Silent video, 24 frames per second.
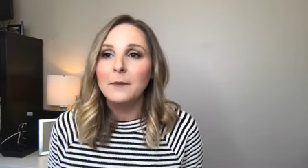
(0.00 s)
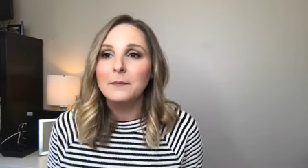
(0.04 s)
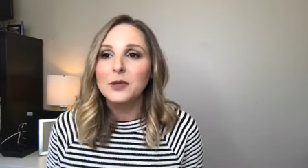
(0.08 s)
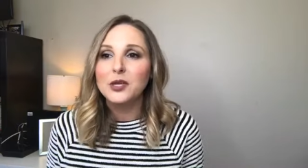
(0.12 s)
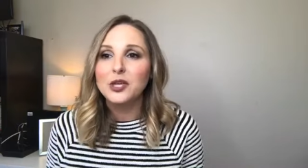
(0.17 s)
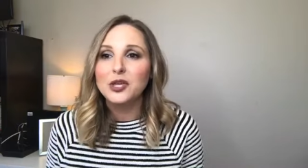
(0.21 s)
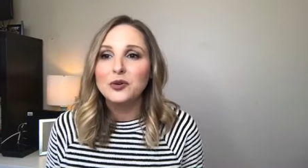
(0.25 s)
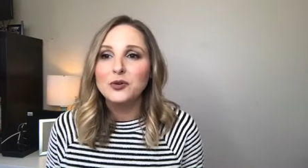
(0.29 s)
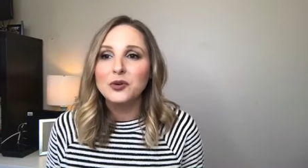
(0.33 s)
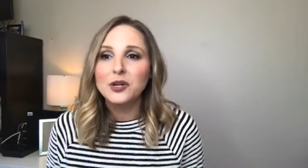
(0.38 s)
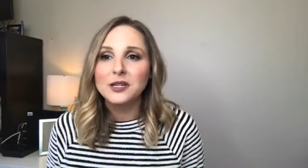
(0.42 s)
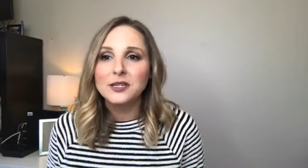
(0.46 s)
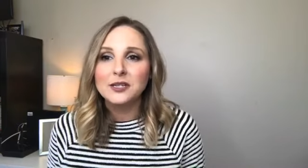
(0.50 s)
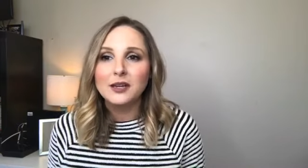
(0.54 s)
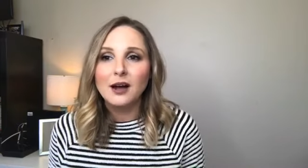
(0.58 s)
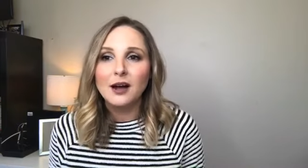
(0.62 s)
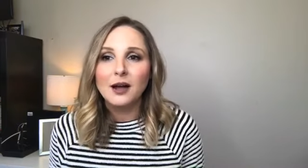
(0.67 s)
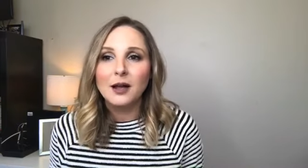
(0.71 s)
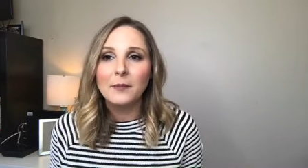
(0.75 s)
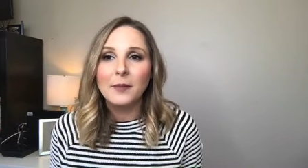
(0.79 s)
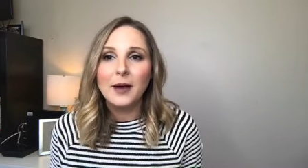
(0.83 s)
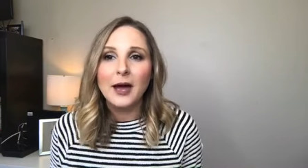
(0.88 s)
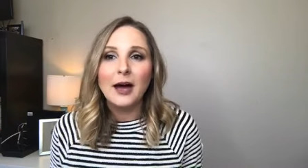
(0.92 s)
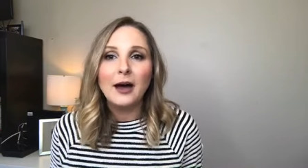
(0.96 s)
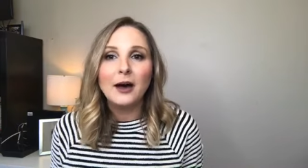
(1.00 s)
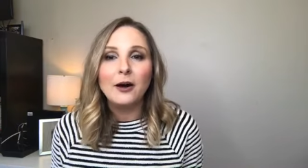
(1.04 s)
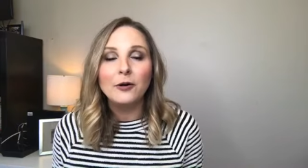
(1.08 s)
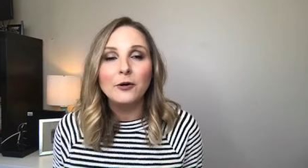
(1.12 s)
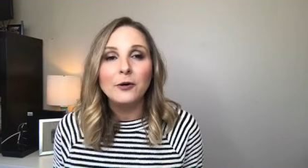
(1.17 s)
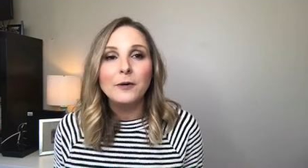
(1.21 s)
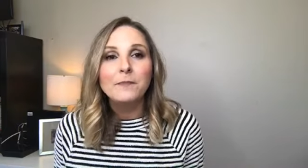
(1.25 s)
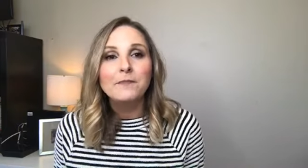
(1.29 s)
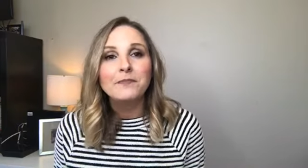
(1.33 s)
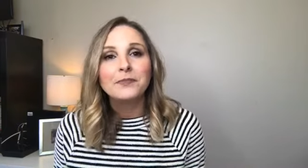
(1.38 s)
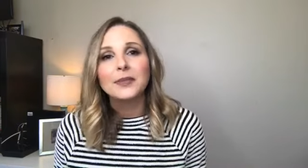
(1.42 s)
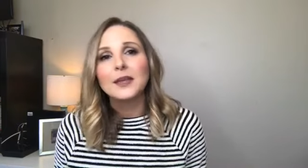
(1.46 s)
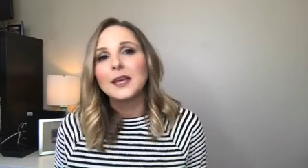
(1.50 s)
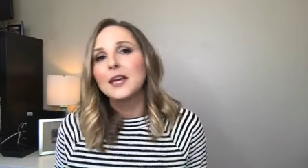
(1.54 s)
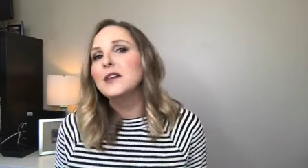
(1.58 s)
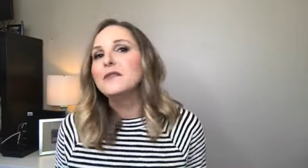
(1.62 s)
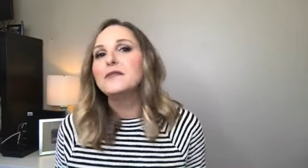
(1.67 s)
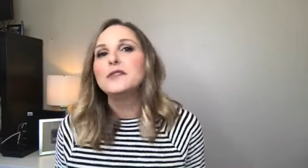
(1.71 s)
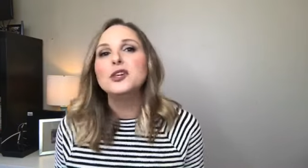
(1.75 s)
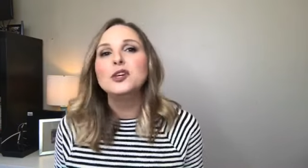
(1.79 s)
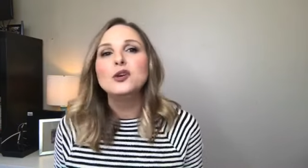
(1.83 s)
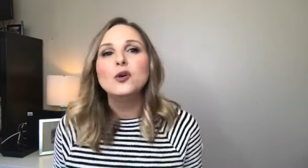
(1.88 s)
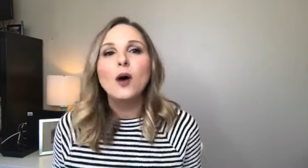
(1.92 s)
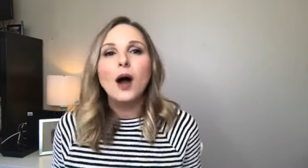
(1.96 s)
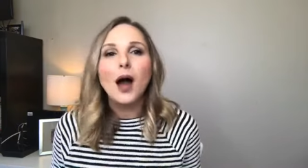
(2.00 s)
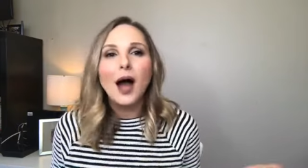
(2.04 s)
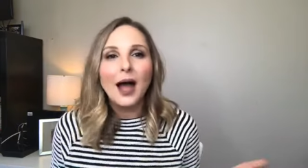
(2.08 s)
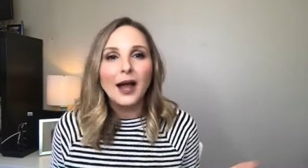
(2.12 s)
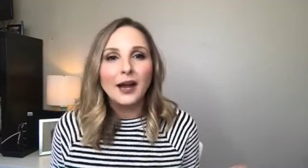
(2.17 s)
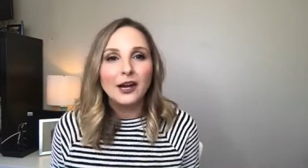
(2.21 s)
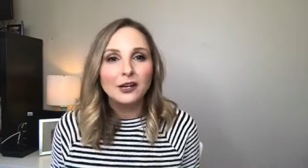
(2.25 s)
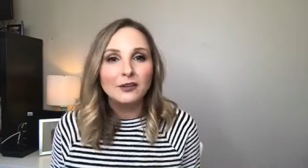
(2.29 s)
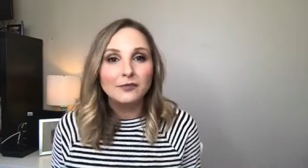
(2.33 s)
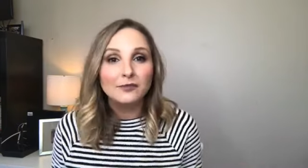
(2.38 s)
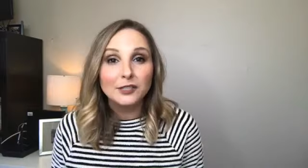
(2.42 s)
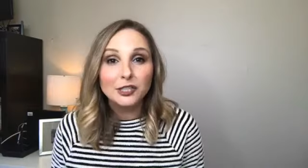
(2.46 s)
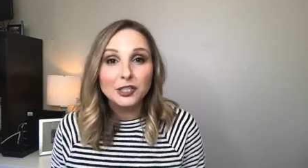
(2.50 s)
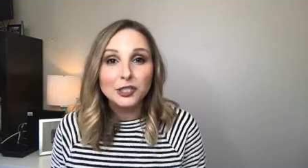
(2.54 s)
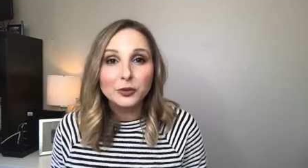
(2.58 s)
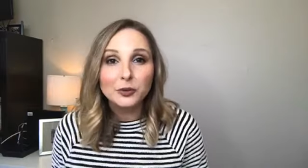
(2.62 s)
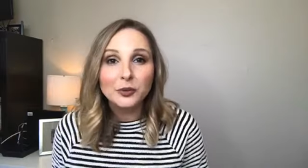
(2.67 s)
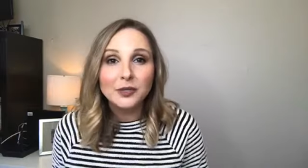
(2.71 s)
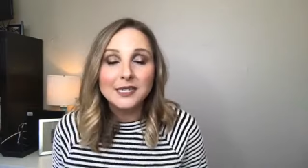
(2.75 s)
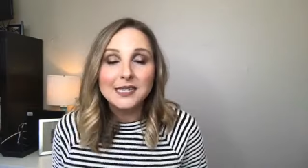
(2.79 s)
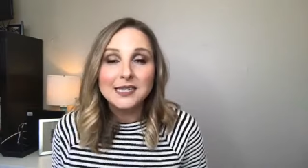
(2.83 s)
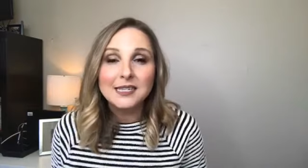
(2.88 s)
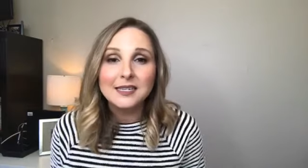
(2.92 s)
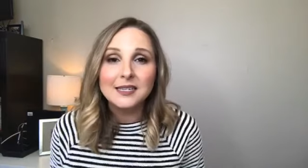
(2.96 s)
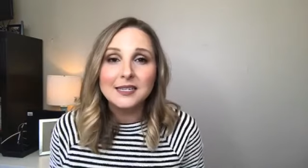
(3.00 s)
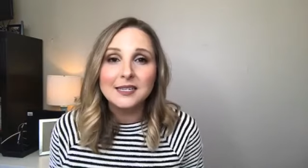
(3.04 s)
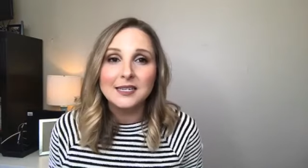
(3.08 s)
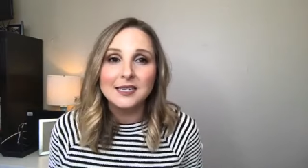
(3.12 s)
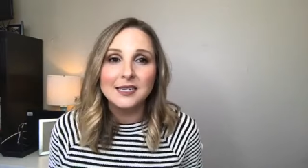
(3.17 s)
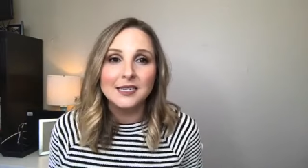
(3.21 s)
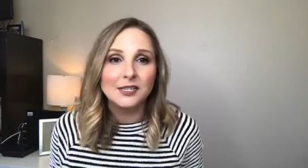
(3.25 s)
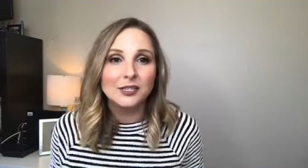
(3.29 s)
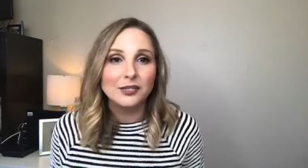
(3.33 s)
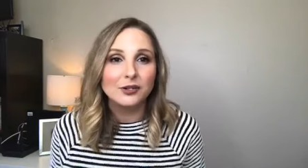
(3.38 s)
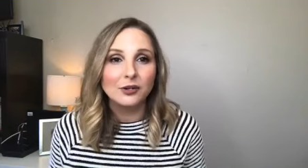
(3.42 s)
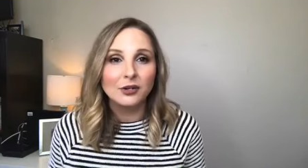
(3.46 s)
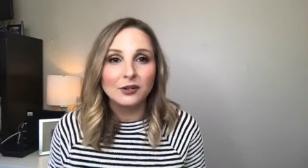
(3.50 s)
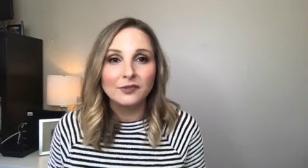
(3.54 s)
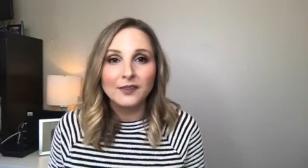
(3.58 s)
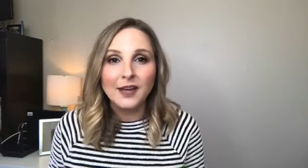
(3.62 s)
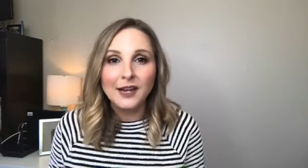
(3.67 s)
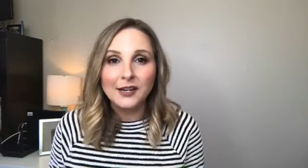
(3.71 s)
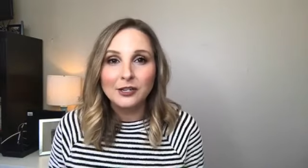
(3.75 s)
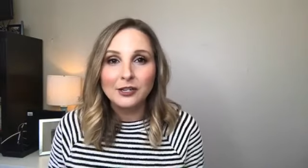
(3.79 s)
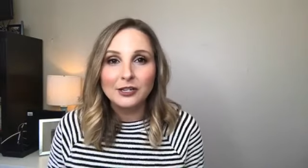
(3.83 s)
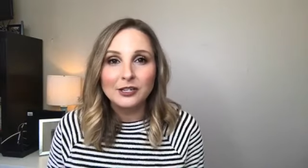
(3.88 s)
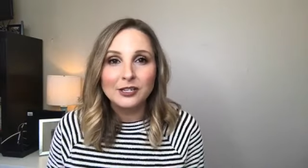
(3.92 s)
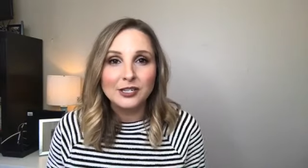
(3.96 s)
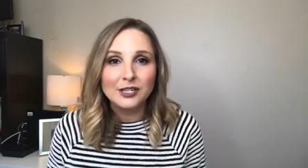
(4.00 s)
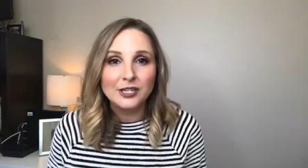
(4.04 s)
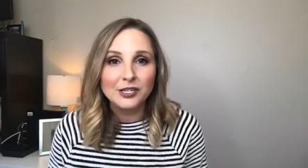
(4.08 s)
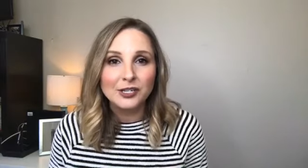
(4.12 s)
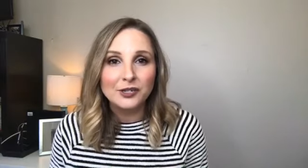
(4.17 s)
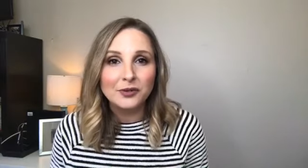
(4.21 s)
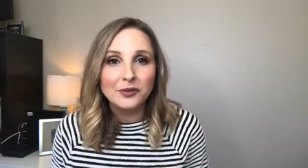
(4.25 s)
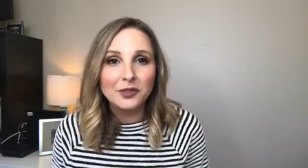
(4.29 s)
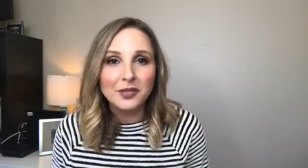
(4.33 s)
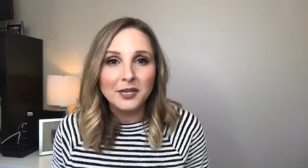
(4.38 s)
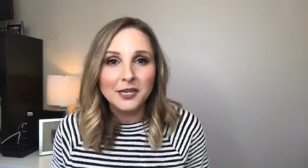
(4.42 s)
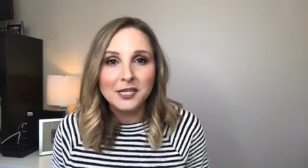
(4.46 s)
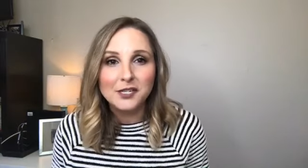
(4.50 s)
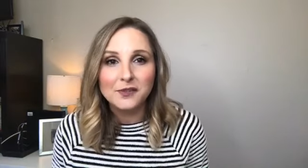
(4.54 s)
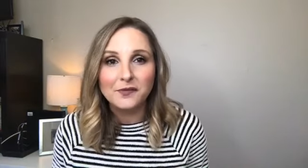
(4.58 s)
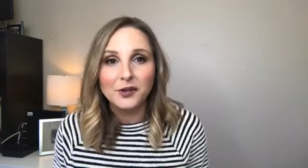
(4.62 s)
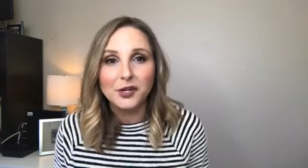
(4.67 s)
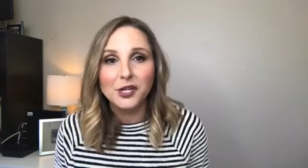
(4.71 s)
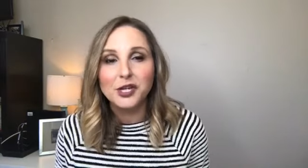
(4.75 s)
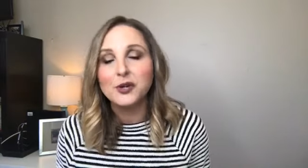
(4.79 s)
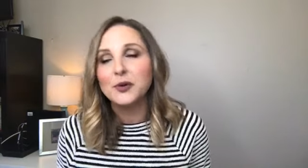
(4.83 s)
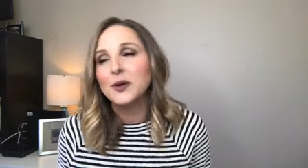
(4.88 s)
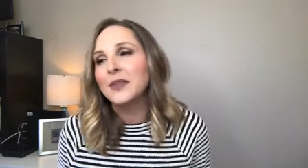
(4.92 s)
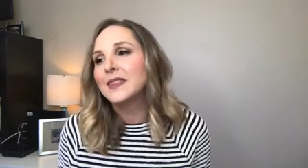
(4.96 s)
You can talk about if you hire virtual assistants or vendors to do things for you,